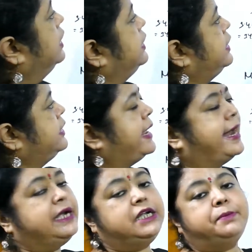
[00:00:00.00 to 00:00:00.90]
in
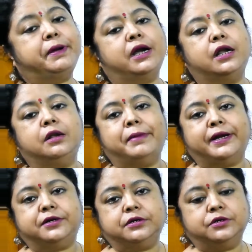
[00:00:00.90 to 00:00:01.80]
antiparallel
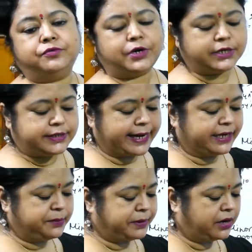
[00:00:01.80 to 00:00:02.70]
manner. What is
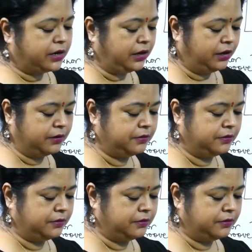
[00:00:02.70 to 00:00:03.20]
antiparallel?